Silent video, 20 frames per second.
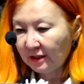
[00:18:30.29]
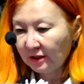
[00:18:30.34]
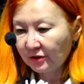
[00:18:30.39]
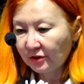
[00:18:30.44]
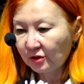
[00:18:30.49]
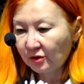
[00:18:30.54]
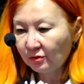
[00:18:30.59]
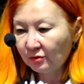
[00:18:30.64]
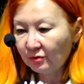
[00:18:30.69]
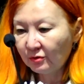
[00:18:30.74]

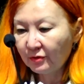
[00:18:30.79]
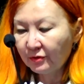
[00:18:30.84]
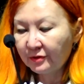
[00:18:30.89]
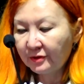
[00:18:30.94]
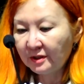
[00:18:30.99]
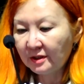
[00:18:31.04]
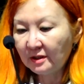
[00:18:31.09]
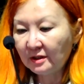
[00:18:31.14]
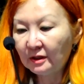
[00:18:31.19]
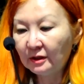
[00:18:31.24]
also
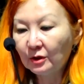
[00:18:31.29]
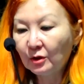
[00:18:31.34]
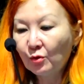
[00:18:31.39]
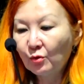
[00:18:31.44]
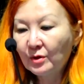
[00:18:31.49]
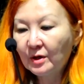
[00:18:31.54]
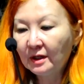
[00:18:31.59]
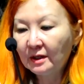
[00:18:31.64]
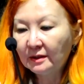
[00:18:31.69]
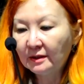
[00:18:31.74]
the
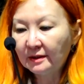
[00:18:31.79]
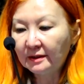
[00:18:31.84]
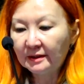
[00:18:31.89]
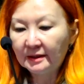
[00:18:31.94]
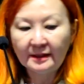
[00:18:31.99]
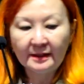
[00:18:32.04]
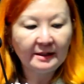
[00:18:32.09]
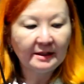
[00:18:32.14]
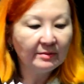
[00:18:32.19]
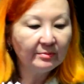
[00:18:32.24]
local
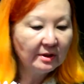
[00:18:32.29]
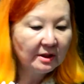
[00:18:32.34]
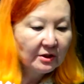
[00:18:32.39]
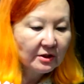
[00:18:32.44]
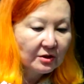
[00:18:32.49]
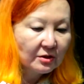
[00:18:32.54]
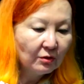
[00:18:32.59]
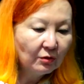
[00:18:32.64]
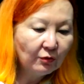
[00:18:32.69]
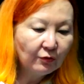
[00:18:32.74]

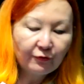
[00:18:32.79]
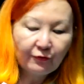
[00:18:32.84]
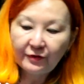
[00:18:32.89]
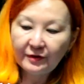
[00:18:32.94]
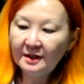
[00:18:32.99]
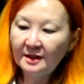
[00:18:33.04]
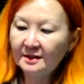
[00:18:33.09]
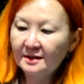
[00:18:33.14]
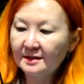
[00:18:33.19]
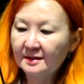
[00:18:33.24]
elements of
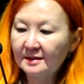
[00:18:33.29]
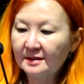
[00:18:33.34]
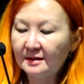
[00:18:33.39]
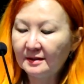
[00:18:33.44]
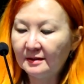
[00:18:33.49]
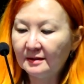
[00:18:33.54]
its,